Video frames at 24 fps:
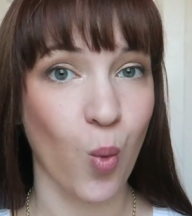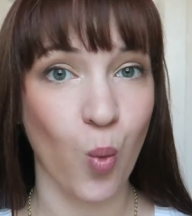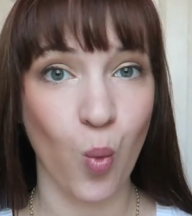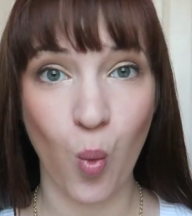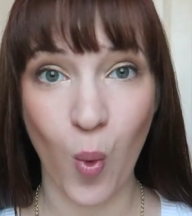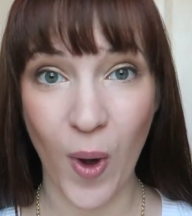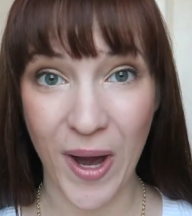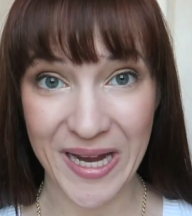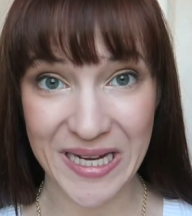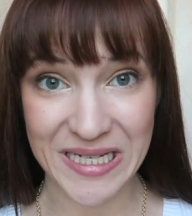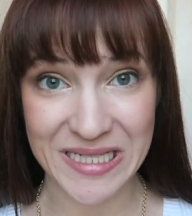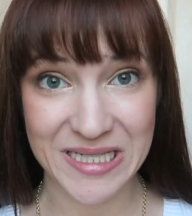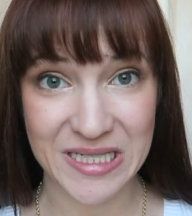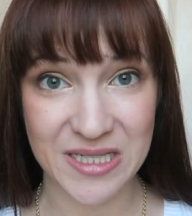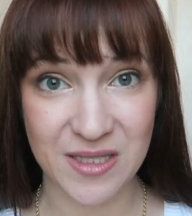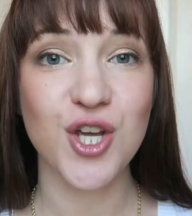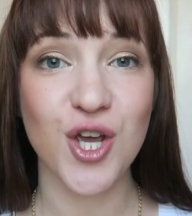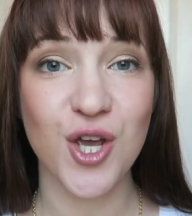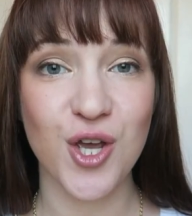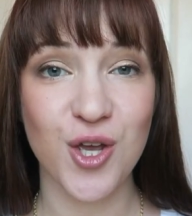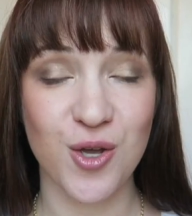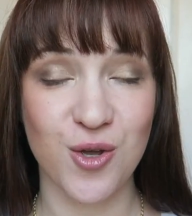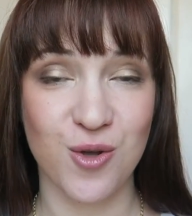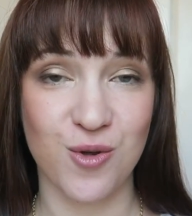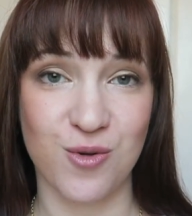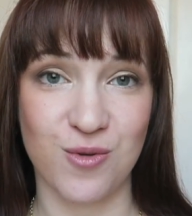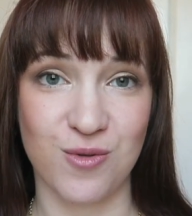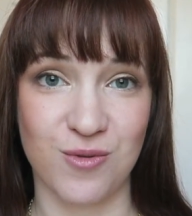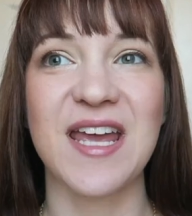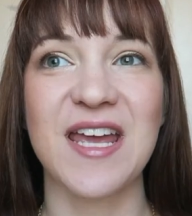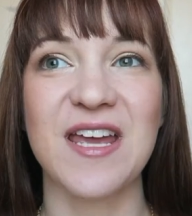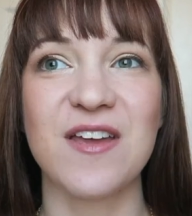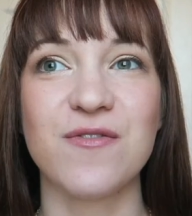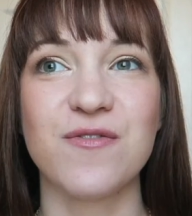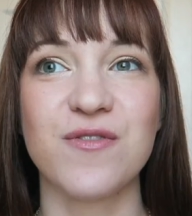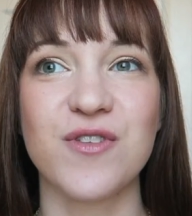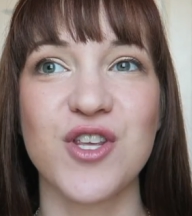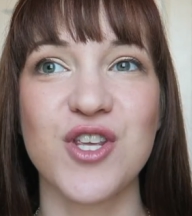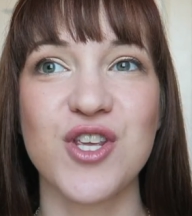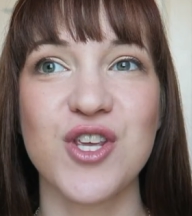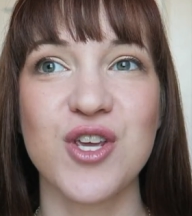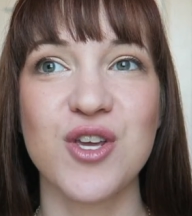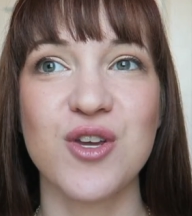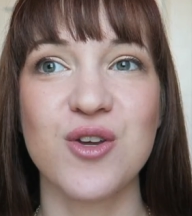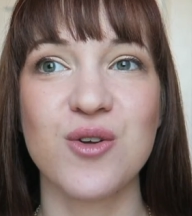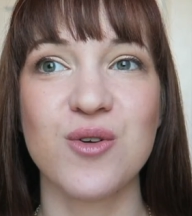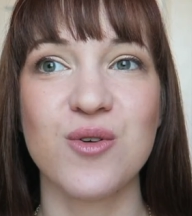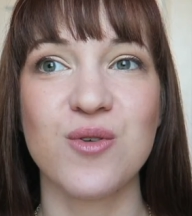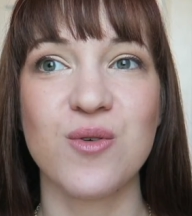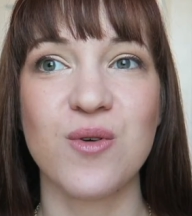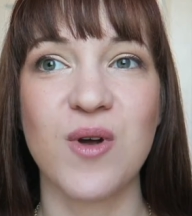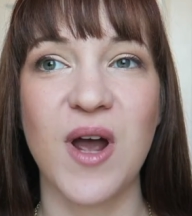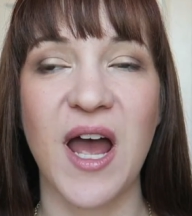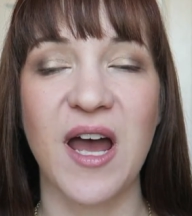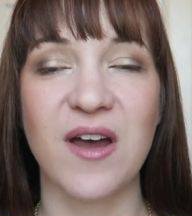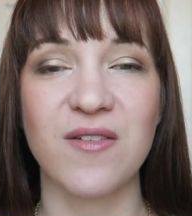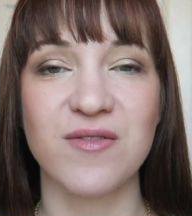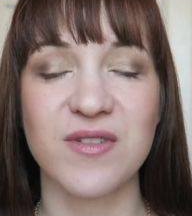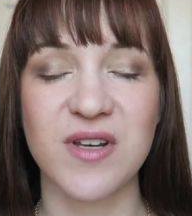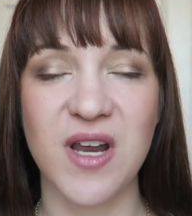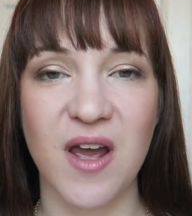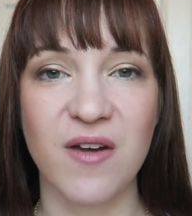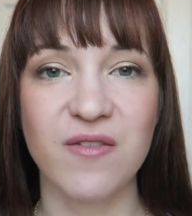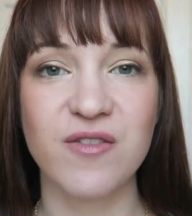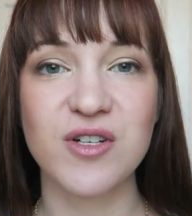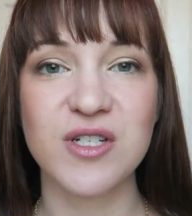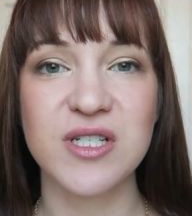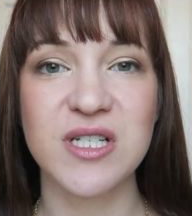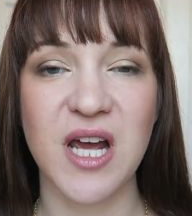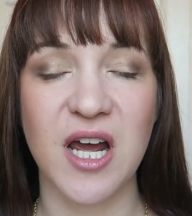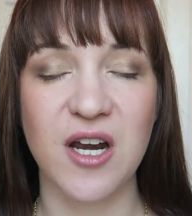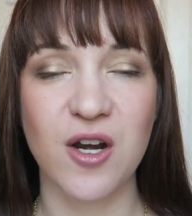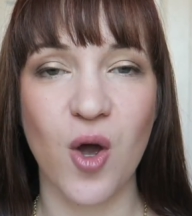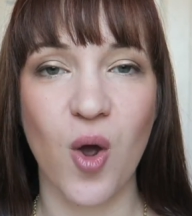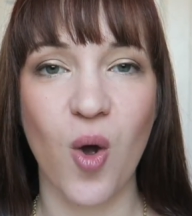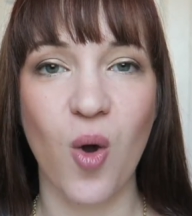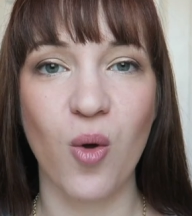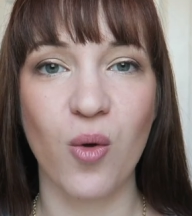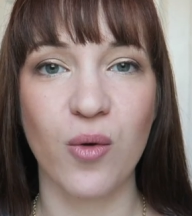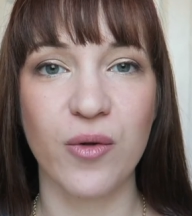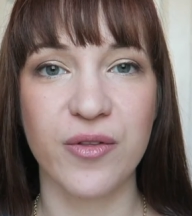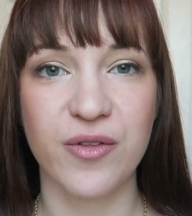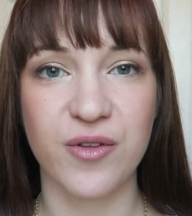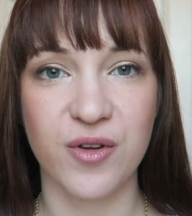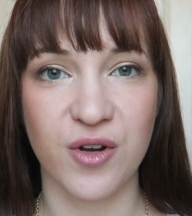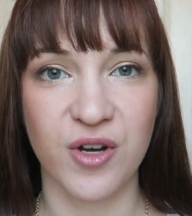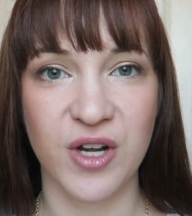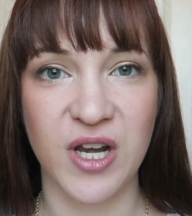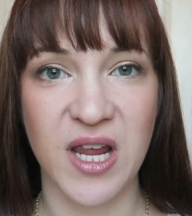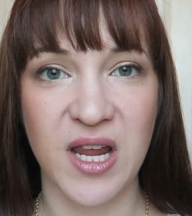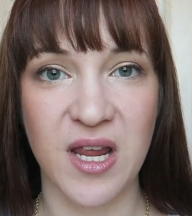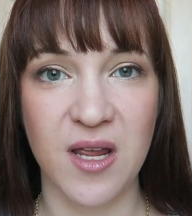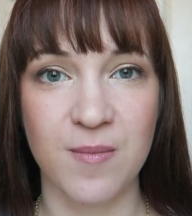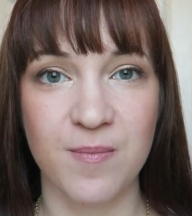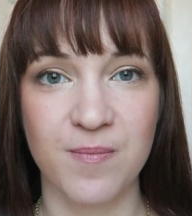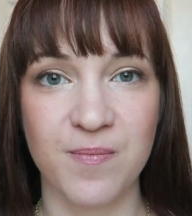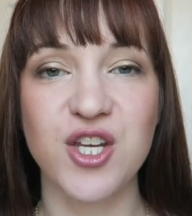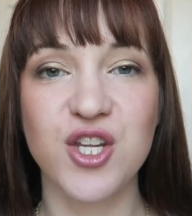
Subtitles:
wait. 2, if you have never done a Whole30